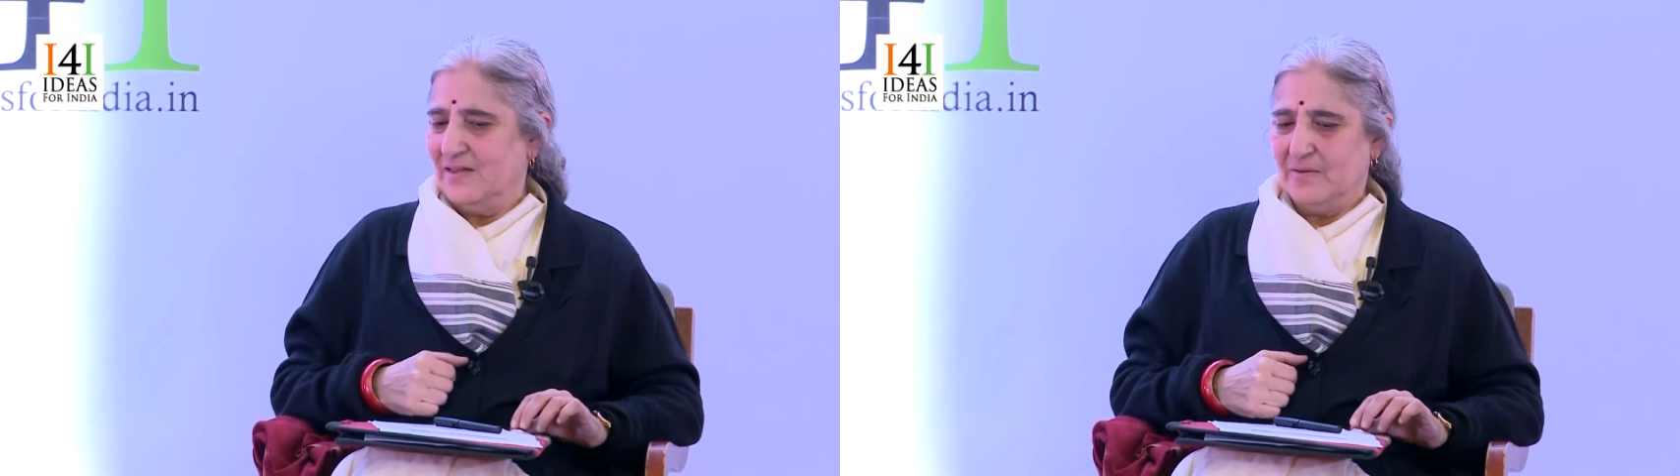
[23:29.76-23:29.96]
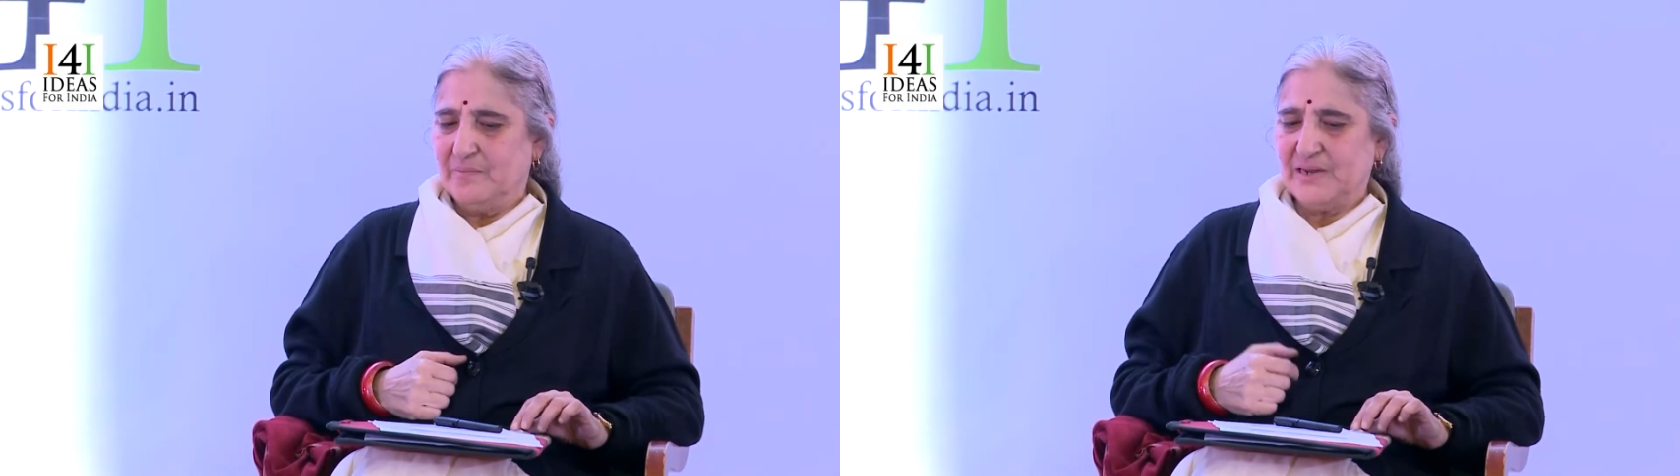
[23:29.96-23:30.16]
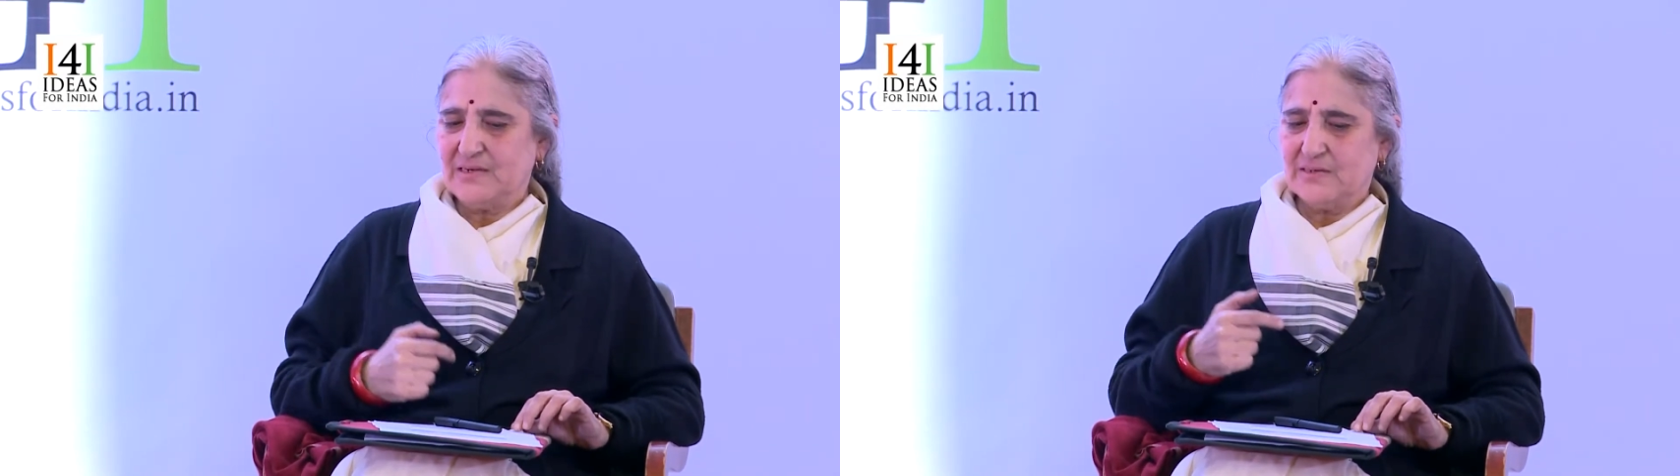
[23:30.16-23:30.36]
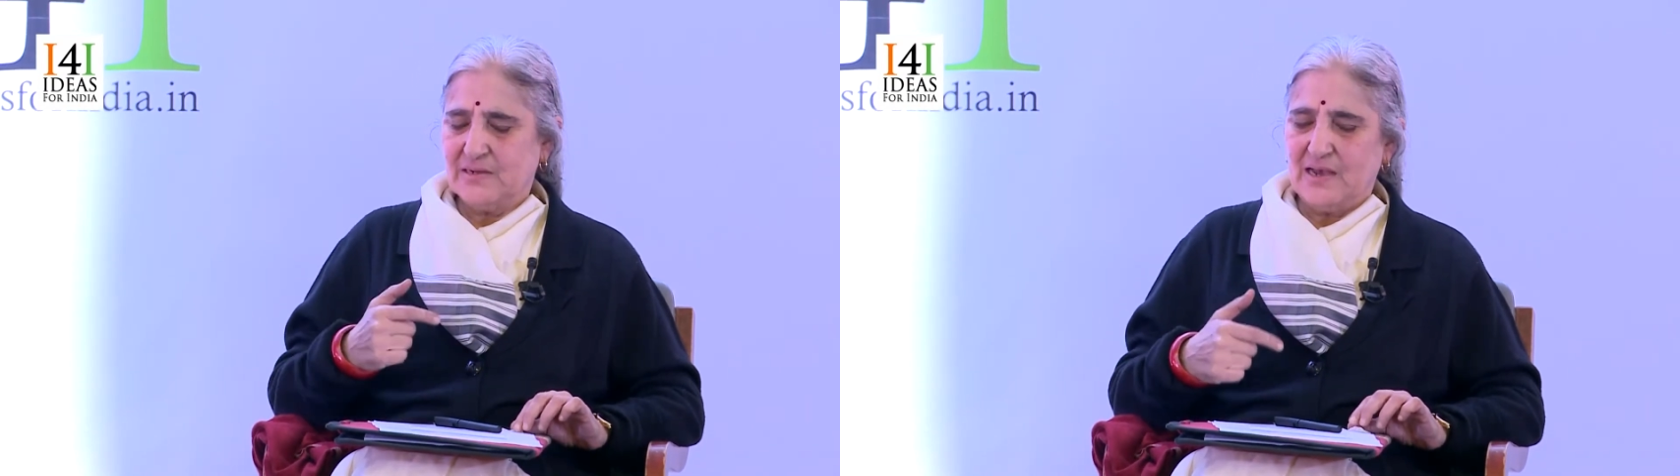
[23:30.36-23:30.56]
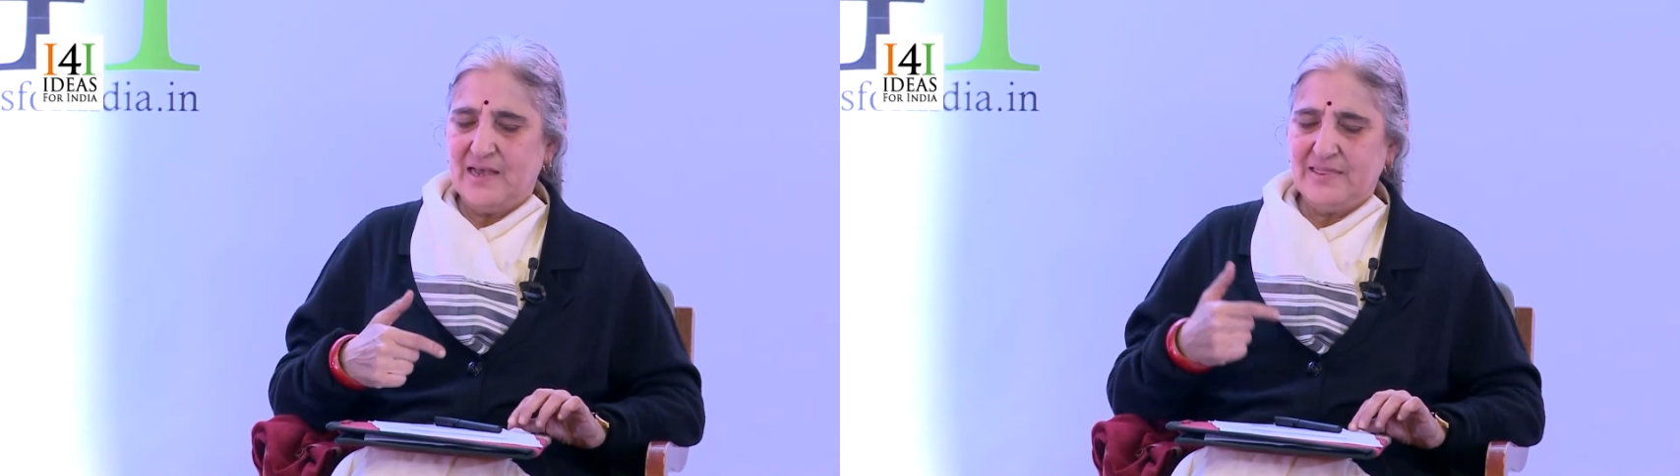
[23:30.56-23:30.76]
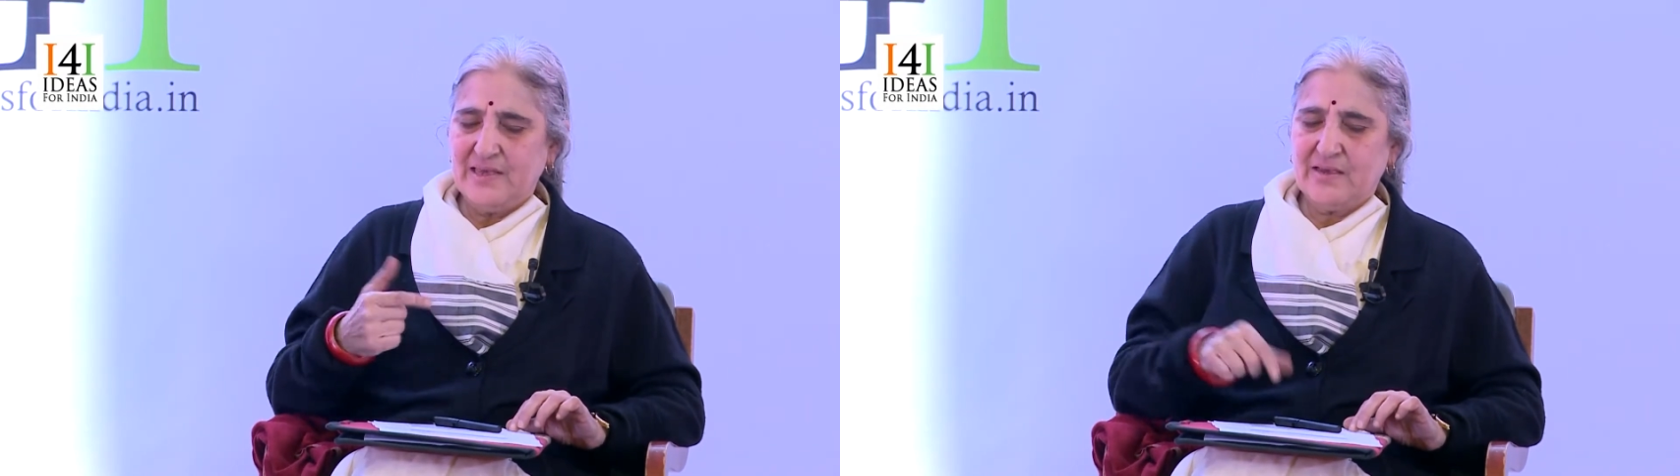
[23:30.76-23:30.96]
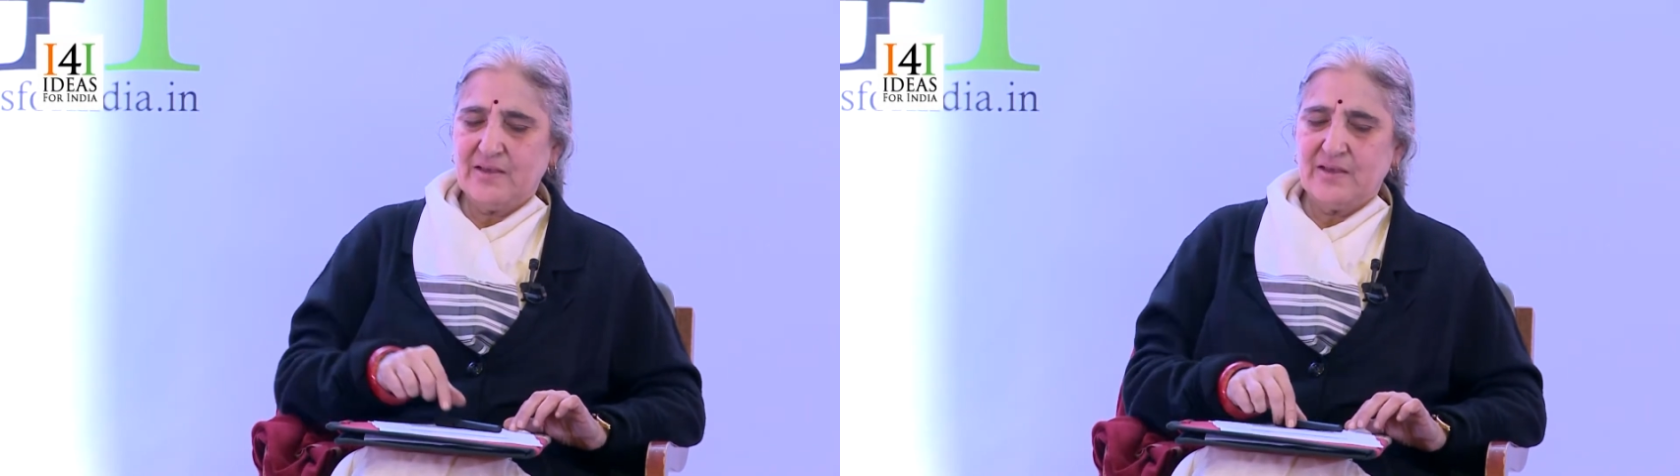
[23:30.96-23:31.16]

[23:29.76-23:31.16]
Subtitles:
But I think